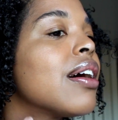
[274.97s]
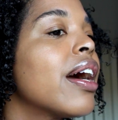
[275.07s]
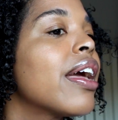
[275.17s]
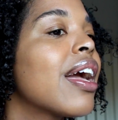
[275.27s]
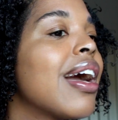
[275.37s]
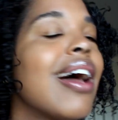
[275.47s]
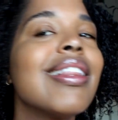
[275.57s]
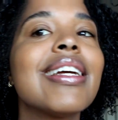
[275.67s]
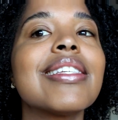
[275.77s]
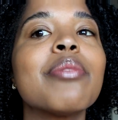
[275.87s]
I had got
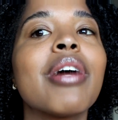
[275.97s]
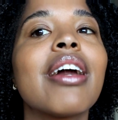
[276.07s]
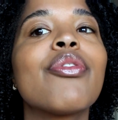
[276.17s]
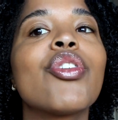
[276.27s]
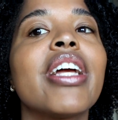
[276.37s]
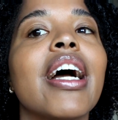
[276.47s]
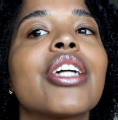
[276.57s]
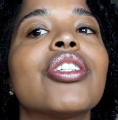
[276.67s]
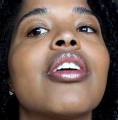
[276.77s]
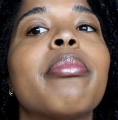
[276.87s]
like some kind of a
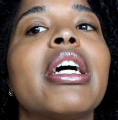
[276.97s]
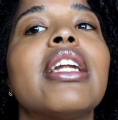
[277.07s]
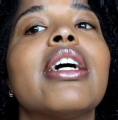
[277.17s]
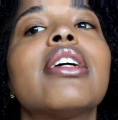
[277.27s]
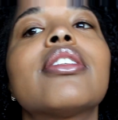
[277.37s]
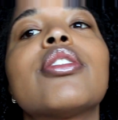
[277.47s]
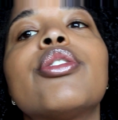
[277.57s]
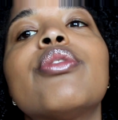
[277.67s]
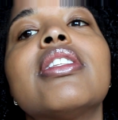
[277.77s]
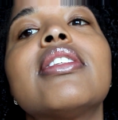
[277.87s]
reaction on my neck. So
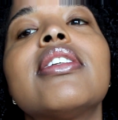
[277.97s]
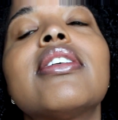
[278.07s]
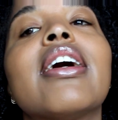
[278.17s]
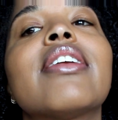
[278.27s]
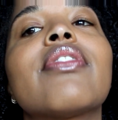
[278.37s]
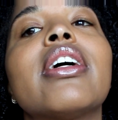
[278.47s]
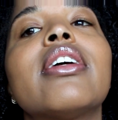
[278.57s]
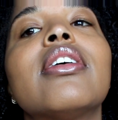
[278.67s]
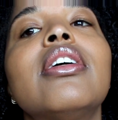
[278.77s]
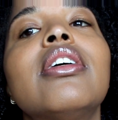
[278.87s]
you can see kind of
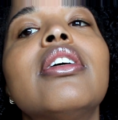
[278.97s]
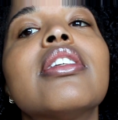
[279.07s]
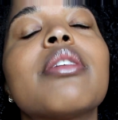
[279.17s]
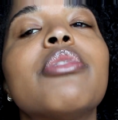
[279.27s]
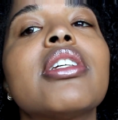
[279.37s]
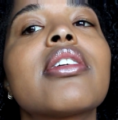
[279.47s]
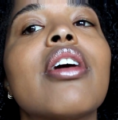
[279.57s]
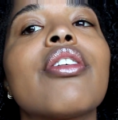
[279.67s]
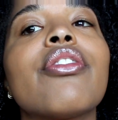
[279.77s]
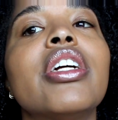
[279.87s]
like some
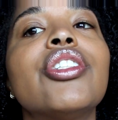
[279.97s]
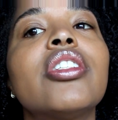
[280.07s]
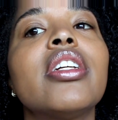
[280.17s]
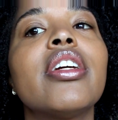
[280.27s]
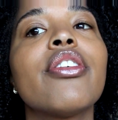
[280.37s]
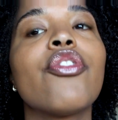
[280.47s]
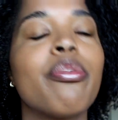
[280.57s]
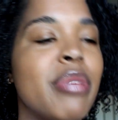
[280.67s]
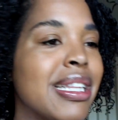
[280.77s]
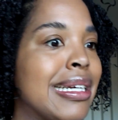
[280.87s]
discoloration here
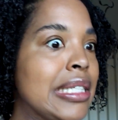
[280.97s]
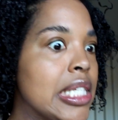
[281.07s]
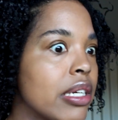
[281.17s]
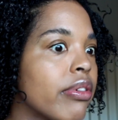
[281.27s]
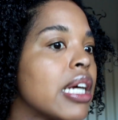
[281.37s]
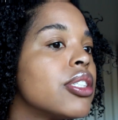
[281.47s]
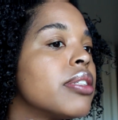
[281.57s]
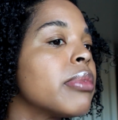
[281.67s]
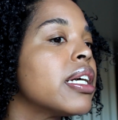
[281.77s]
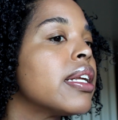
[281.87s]
from me like
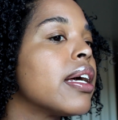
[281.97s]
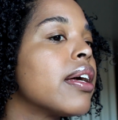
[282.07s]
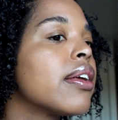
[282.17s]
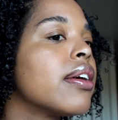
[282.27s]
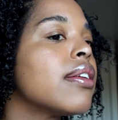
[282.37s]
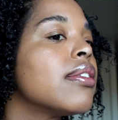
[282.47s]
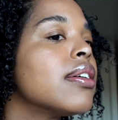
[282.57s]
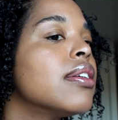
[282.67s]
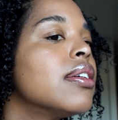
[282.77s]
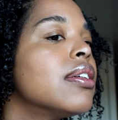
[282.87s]
scratching my neck,
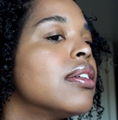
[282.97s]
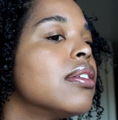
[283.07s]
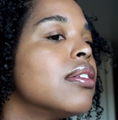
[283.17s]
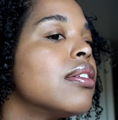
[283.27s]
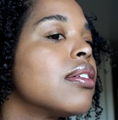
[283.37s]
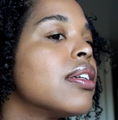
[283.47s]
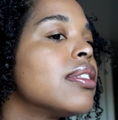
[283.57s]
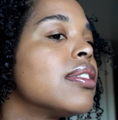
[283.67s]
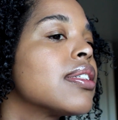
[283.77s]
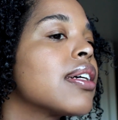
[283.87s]
and
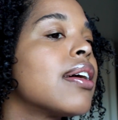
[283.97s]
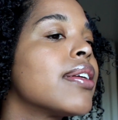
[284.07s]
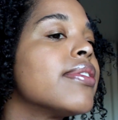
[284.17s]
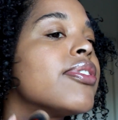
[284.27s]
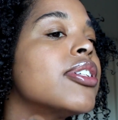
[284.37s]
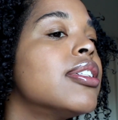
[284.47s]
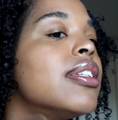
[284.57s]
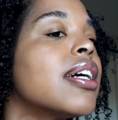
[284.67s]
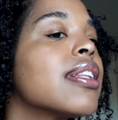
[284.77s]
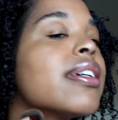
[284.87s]
it's just kind of
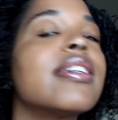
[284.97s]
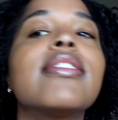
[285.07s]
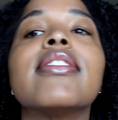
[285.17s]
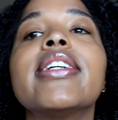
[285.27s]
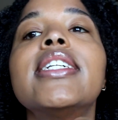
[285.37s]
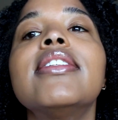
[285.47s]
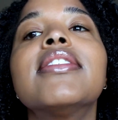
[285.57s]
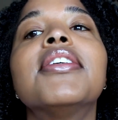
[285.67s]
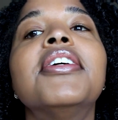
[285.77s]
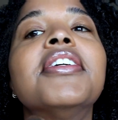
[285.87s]
not looking great.